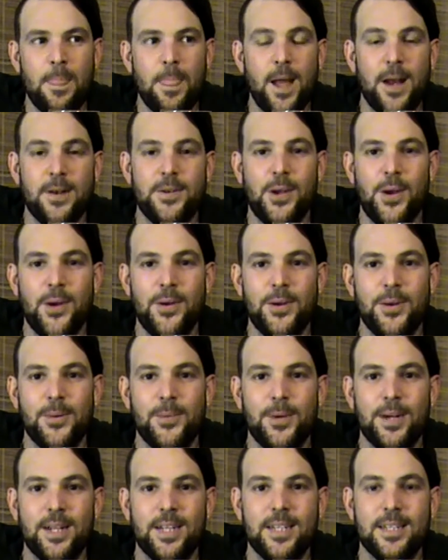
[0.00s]
I don't know
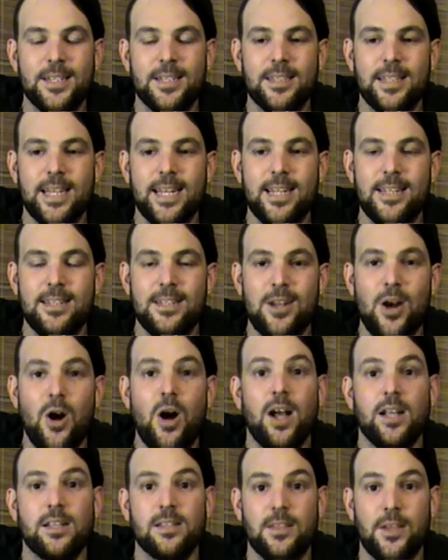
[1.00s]
what it is. It is
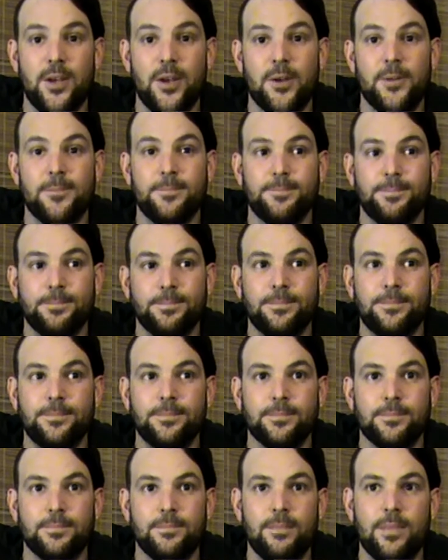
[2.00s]
nice though.
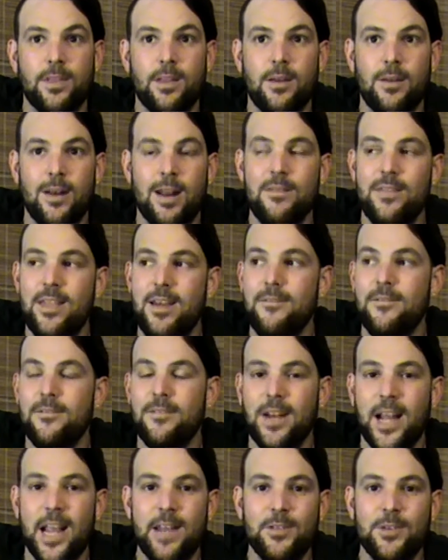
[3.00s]
Whatever that
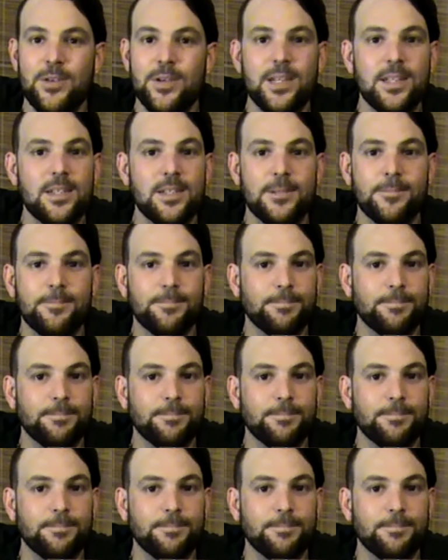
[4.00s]
flavour is.